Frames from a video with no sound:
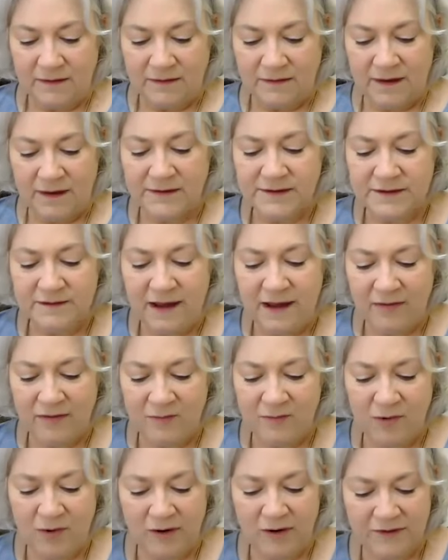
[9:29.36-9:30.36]
Yet
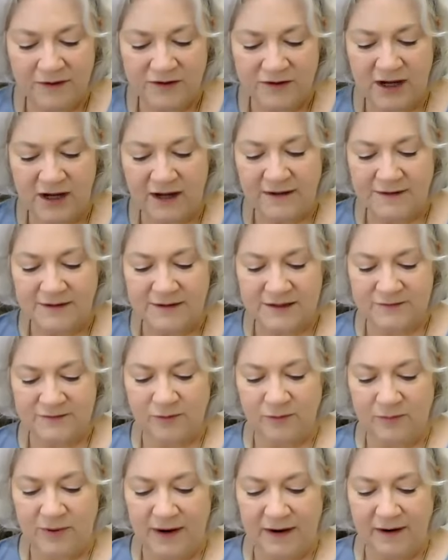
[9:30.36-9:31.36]
neithermore the giantess
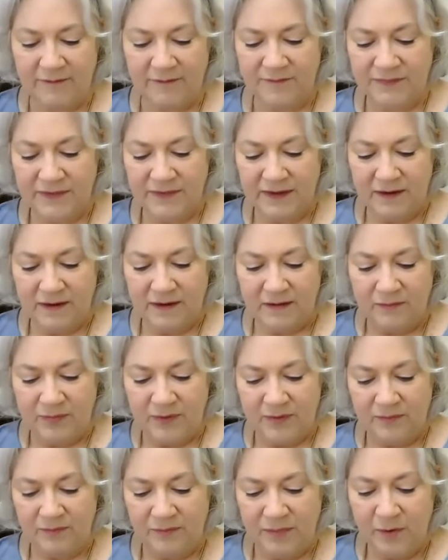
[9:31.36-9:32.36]
forbear,
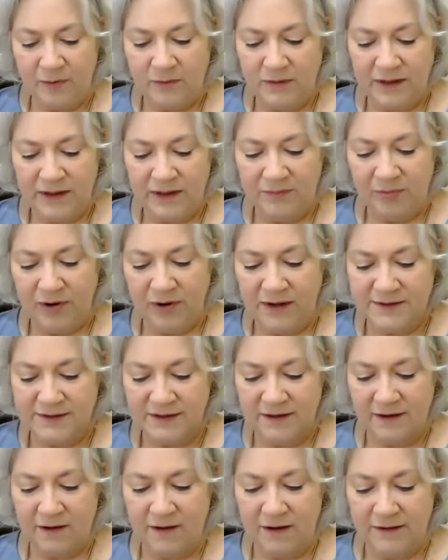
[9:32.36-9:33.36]
but boldly
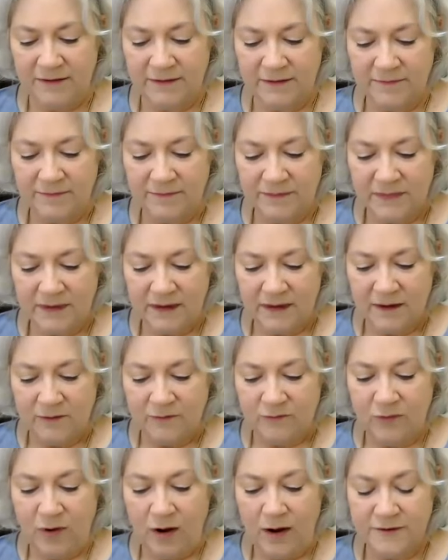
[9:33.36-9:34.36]
pressing on,
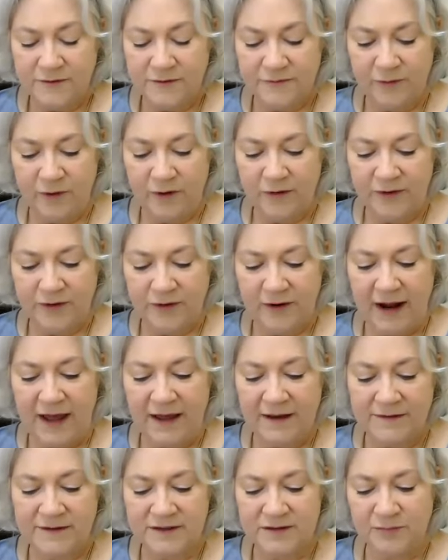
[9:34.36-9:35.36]
wrought forth her
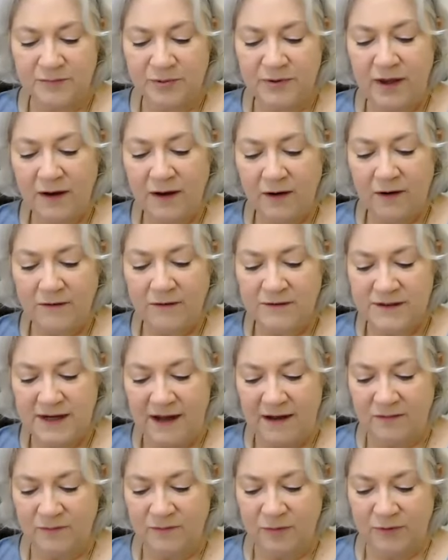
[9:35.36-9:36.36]
hand to pluck her
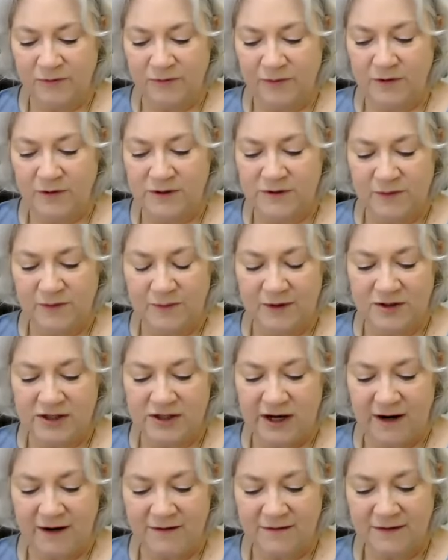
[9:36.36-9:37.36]
down perforce from her
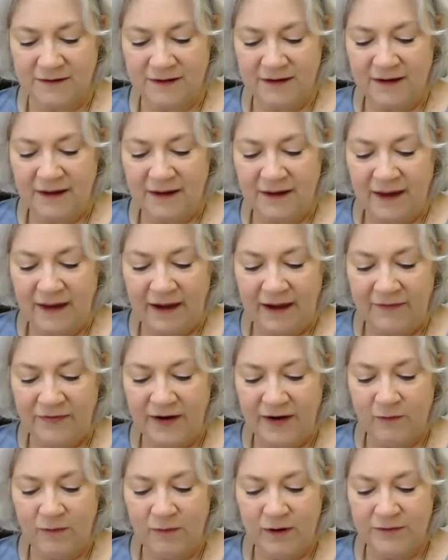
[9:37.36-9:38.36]
chair, and
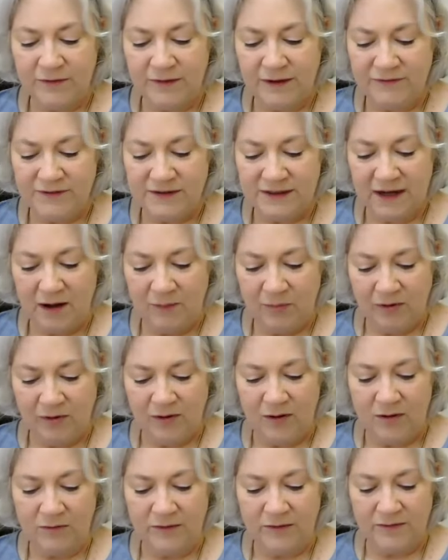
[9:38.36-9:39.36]
therewith lifting up her
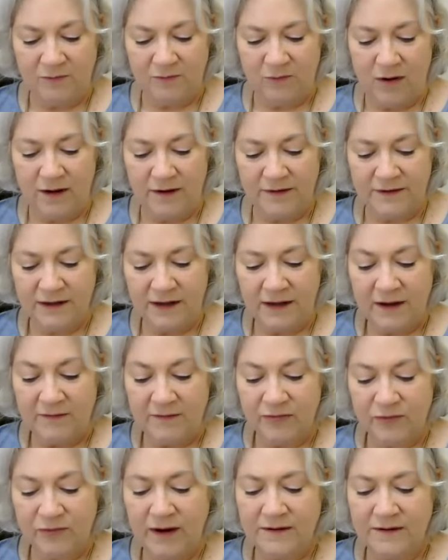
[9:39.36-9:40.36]
golden wand,
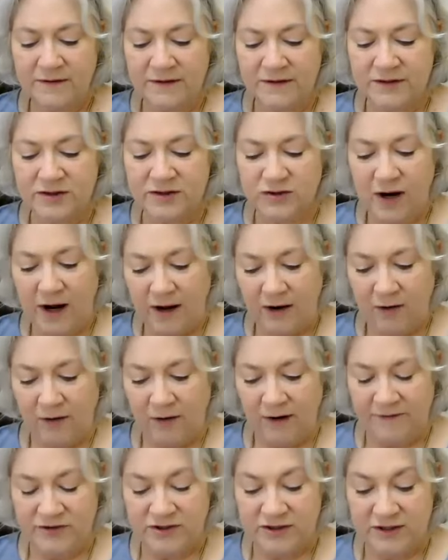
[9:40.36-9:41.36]
threatened to strike
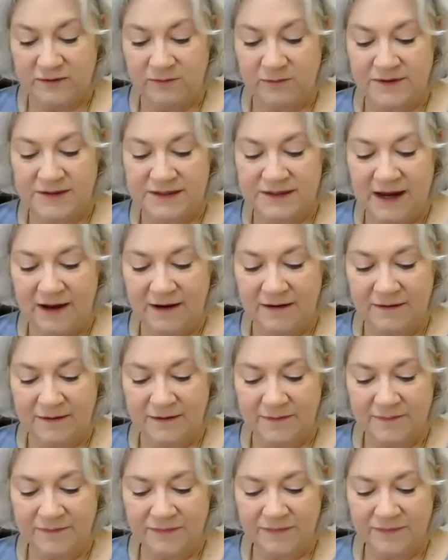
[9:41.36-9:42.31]
her if she did withstand.